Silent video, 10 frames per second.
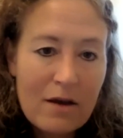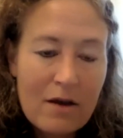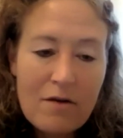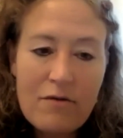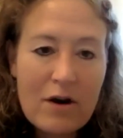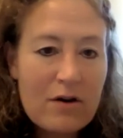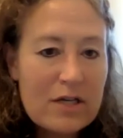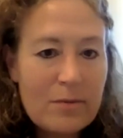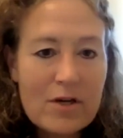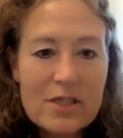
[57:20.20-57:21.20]
very
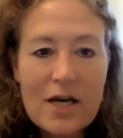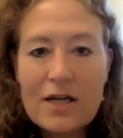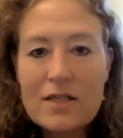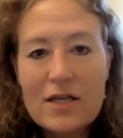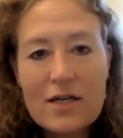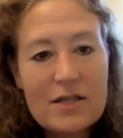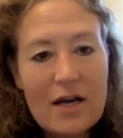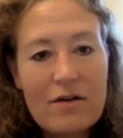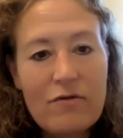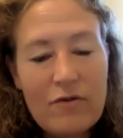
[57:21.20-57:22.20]
smart scientist
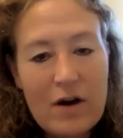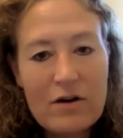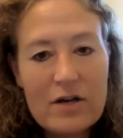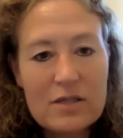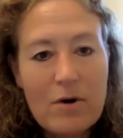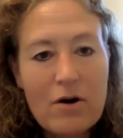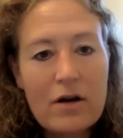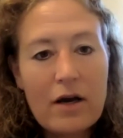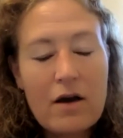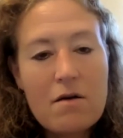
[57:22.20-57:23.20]
and very
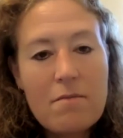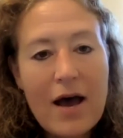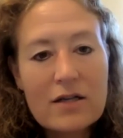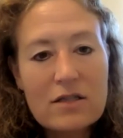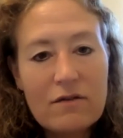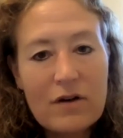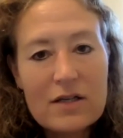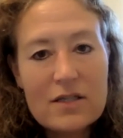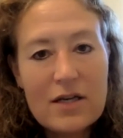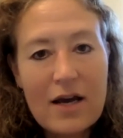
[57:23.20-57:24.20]
smart
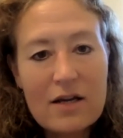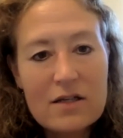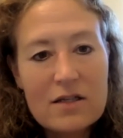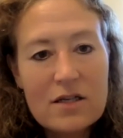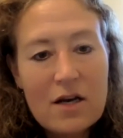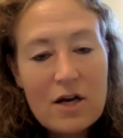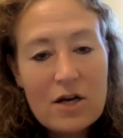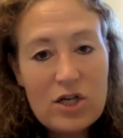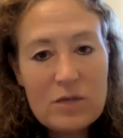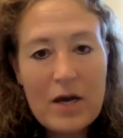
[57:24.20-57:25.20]
activist. And
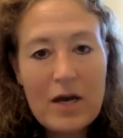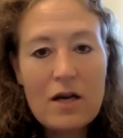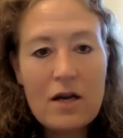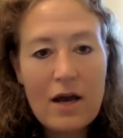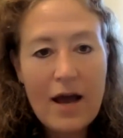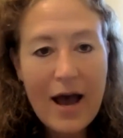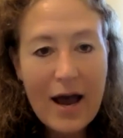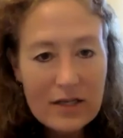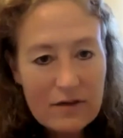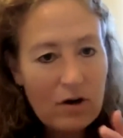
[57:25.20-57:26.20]
she's been
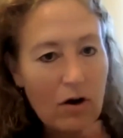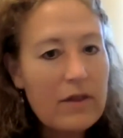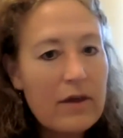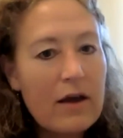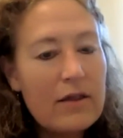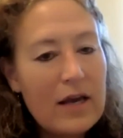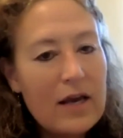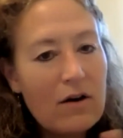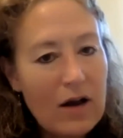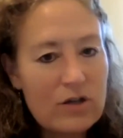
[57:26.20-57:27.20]
active in all the
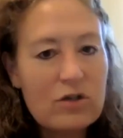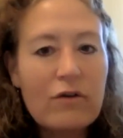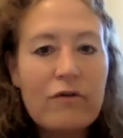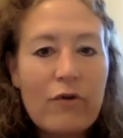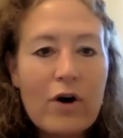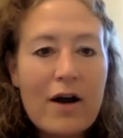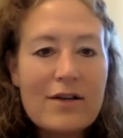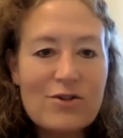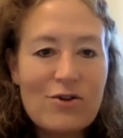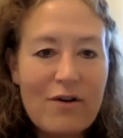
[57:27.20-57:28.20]
international fora,
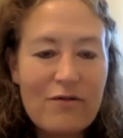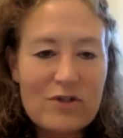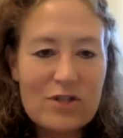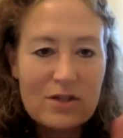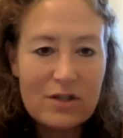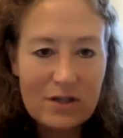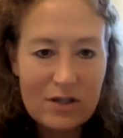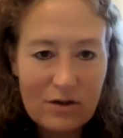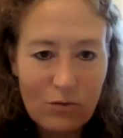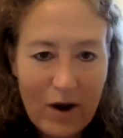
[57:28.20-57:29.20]
sort of
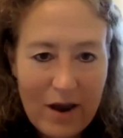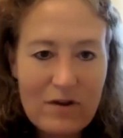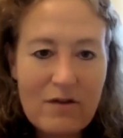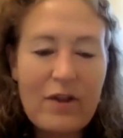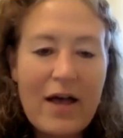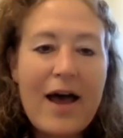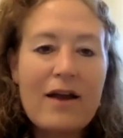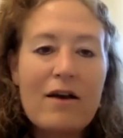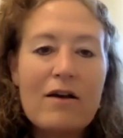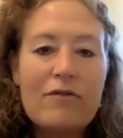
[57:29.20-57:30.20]
waving the
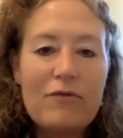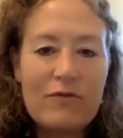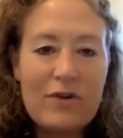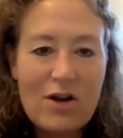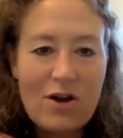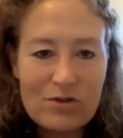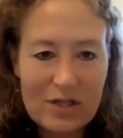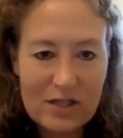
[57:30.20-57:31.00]
flag of, to